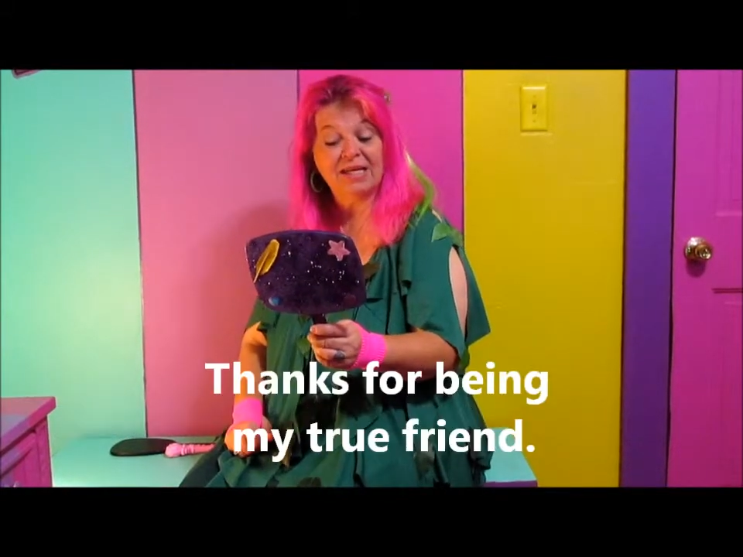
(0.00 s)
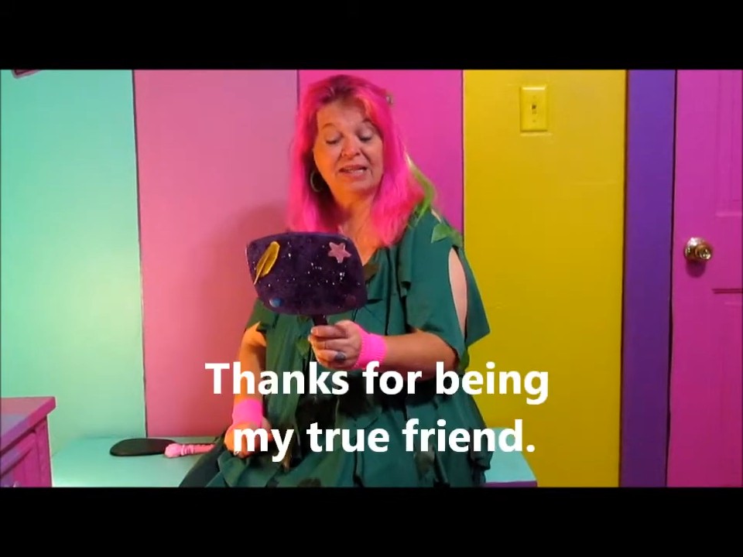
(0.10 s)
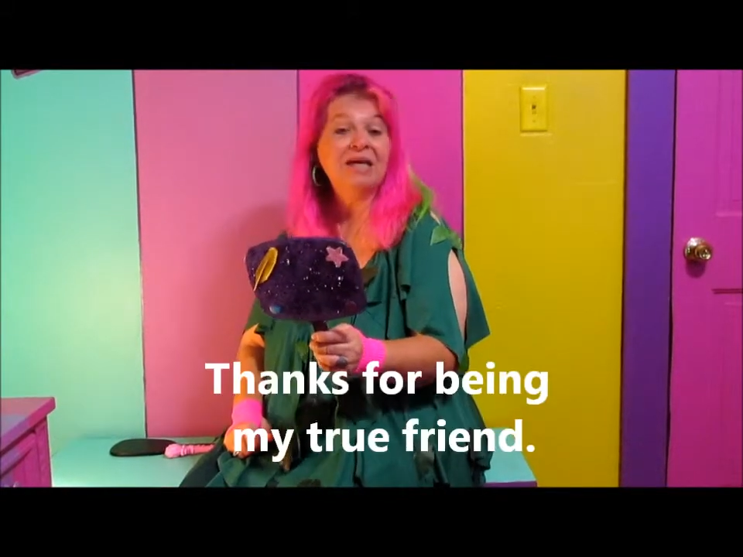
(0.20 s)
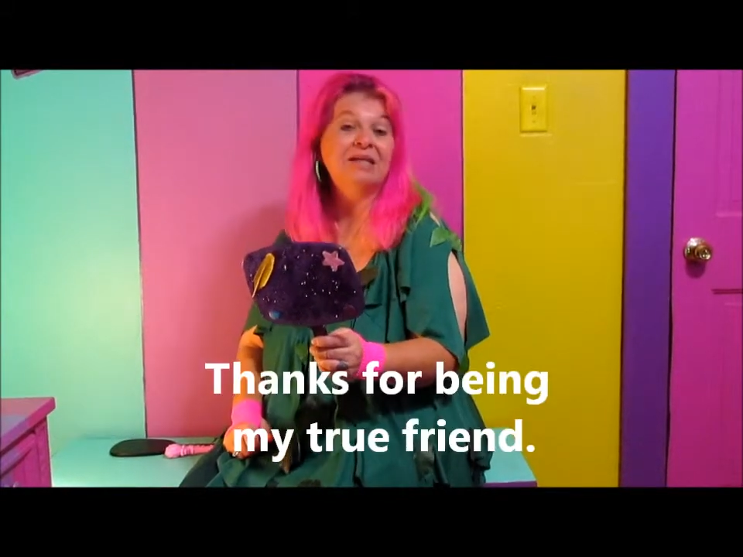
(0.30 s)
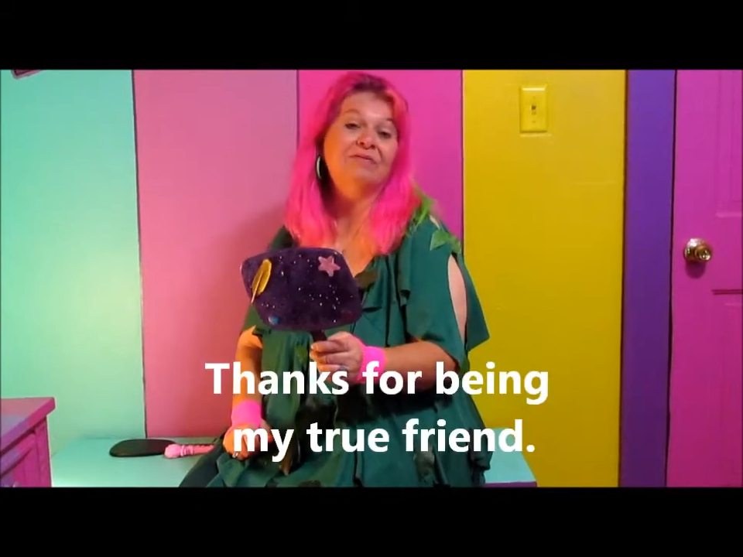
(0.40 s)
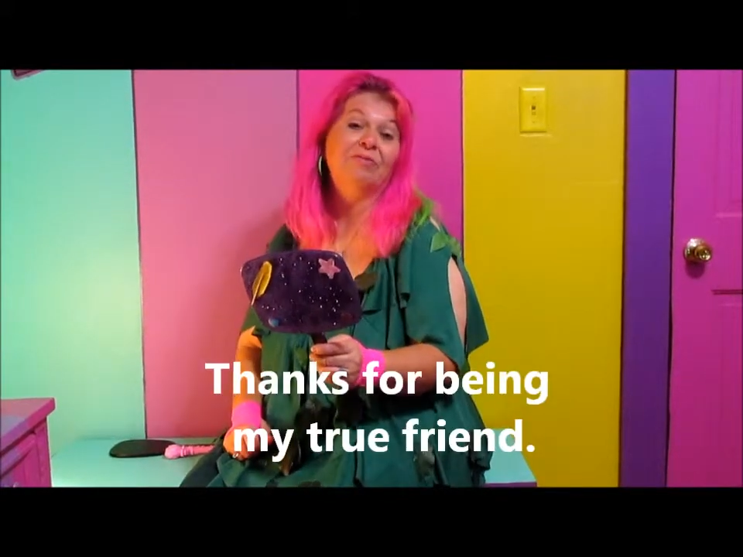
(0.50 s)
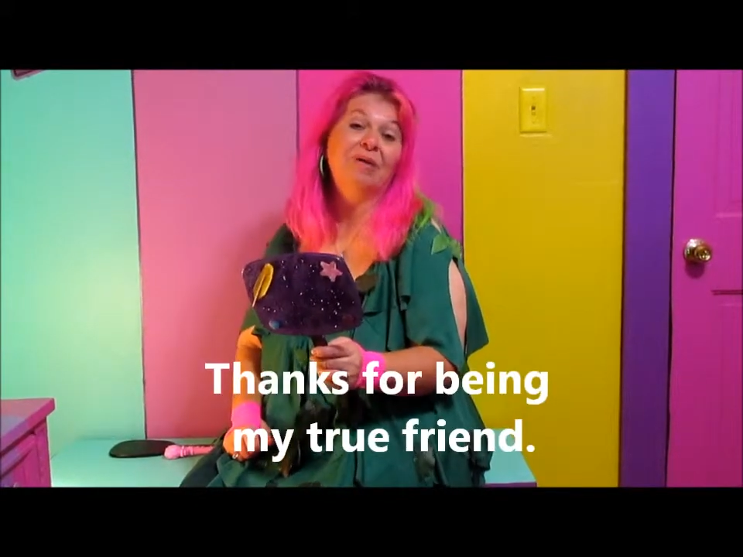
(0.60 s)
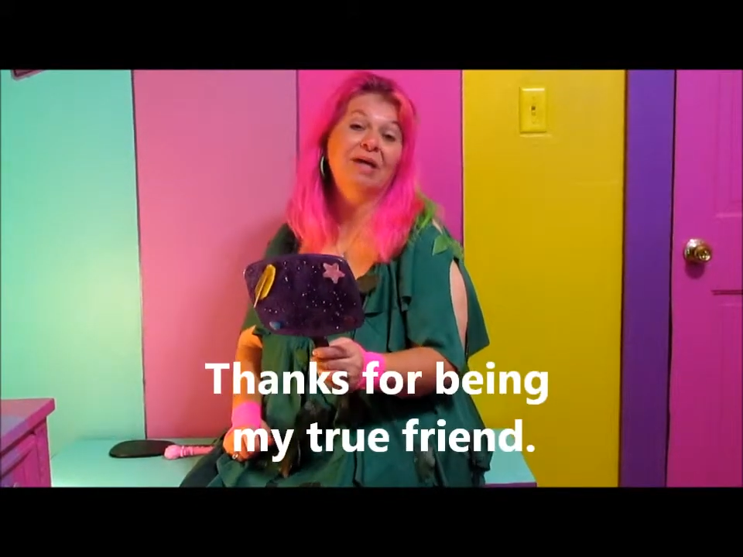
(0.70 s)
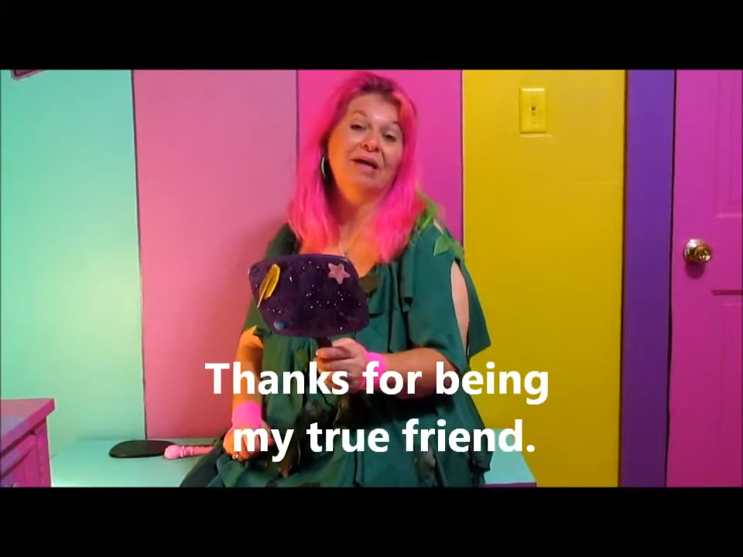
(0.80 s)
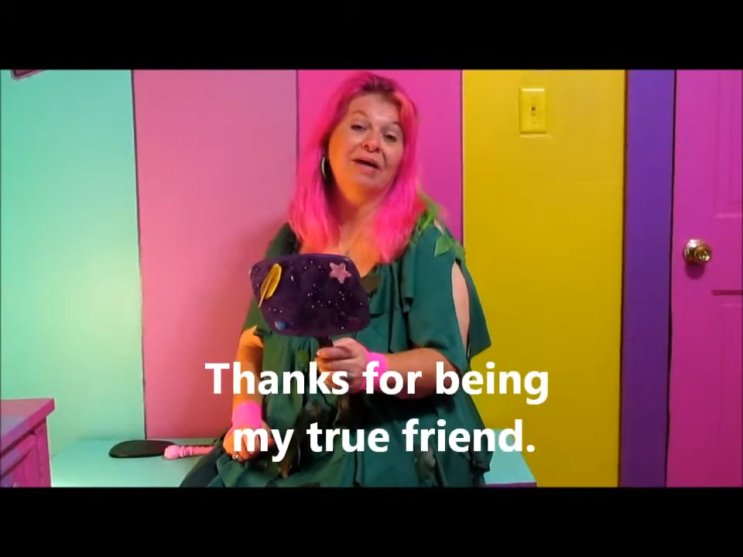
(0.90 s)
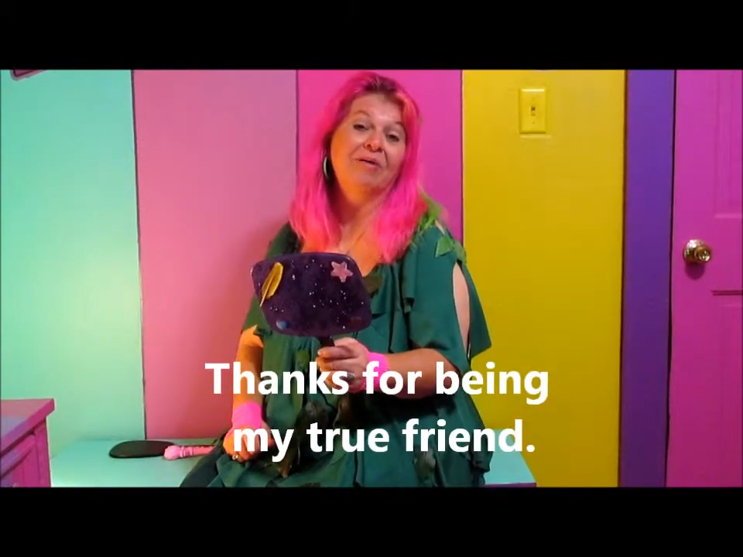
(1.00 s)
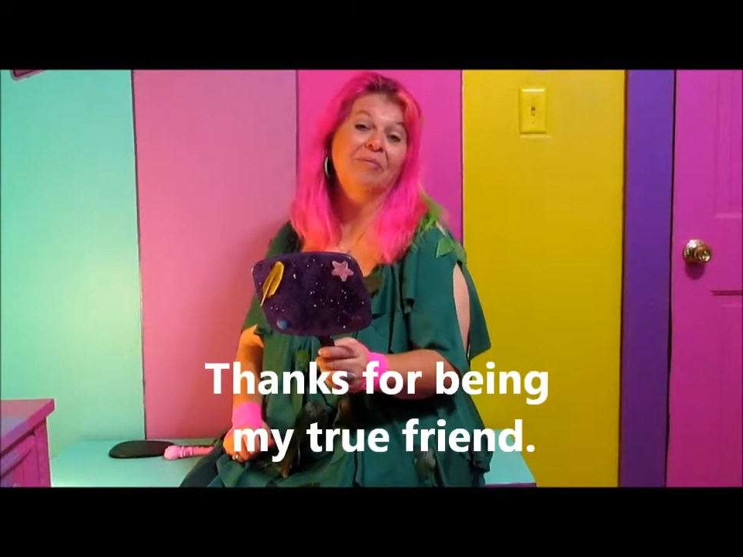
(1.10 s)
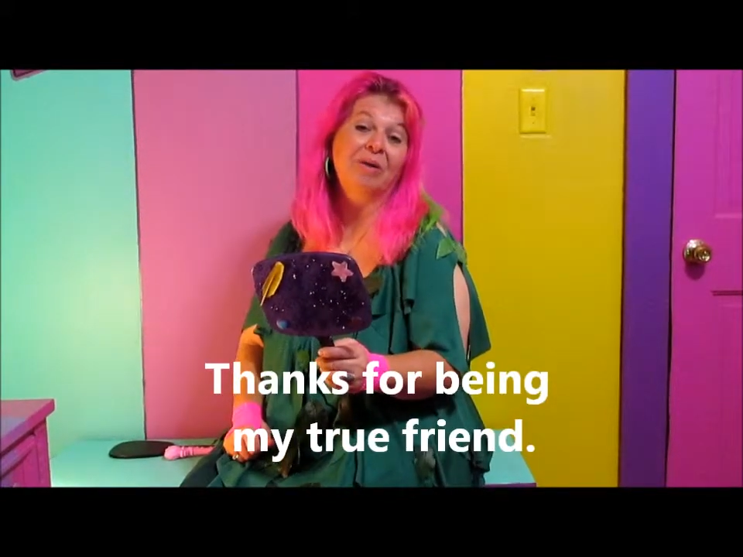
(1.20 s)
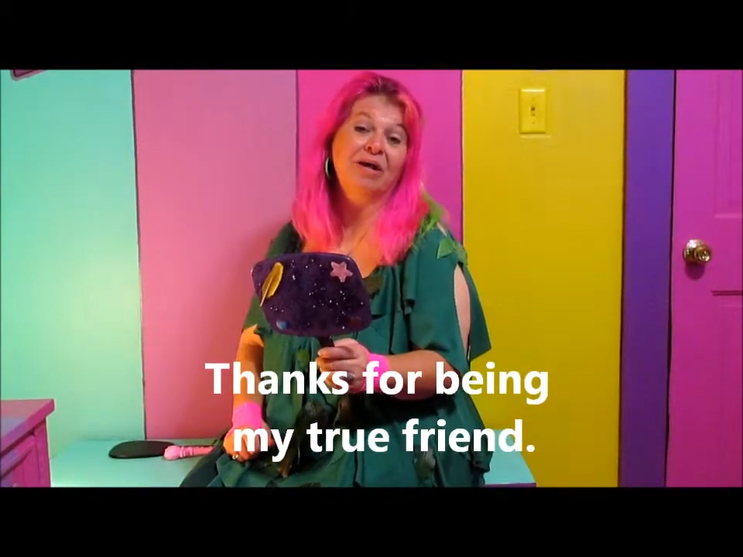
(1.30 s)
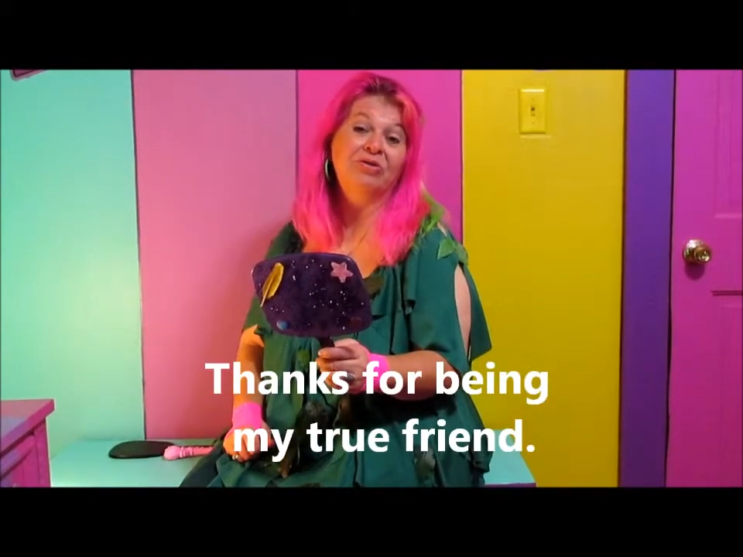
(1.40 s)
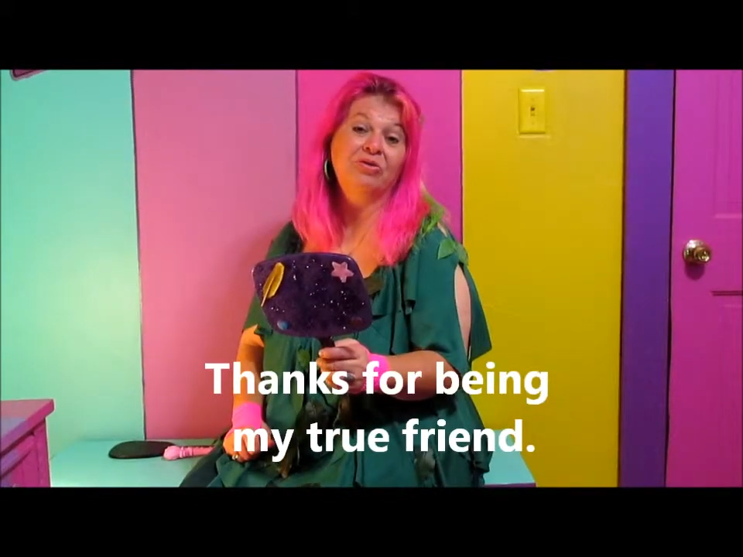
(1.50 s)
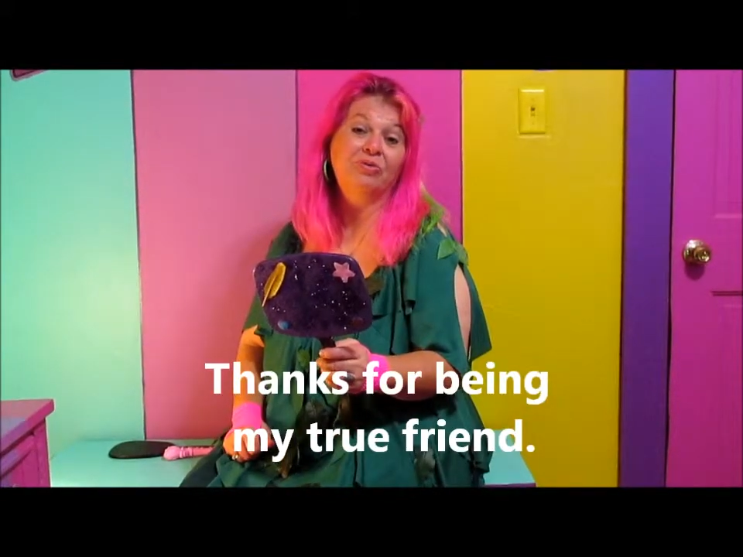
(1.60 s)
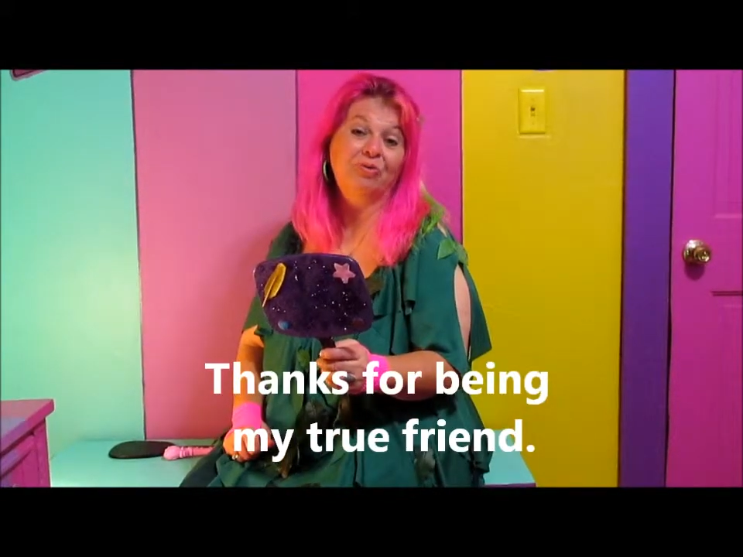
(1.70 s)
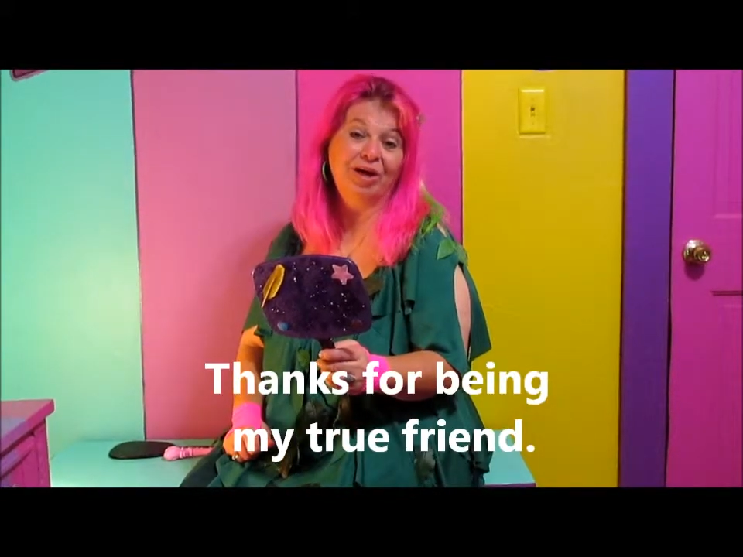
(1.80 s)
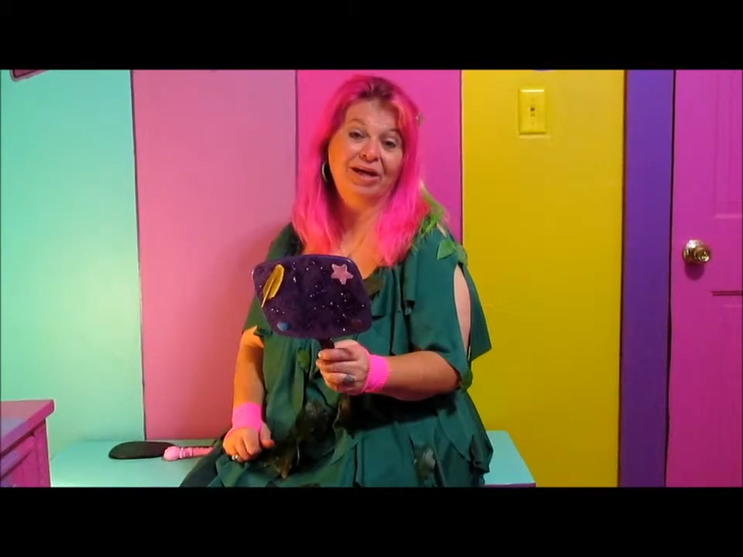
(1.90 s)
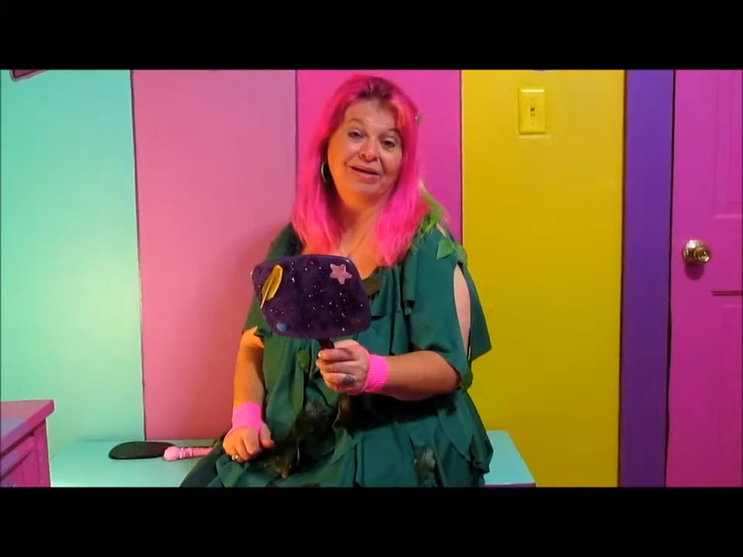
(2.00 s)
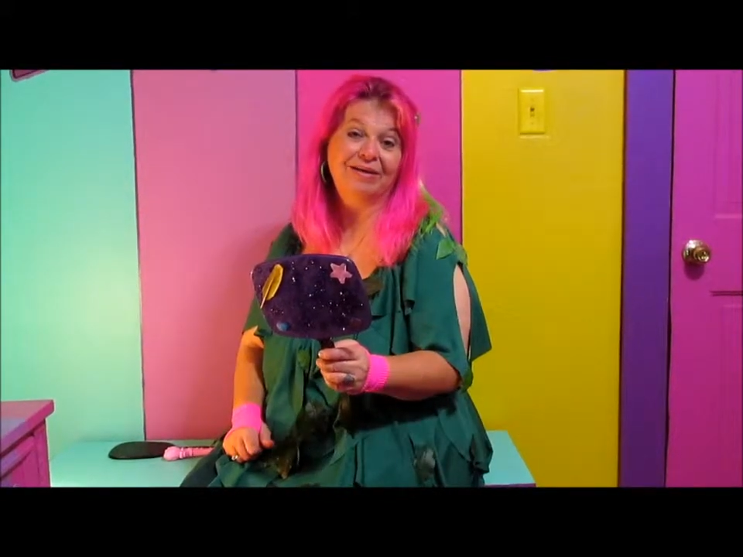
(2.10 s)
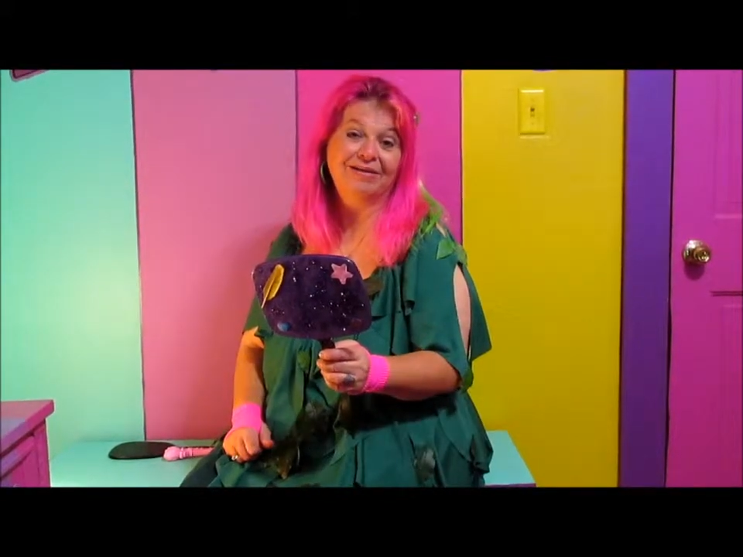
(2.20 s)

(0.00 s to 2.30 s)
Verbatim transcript: Thanks for being my true friend.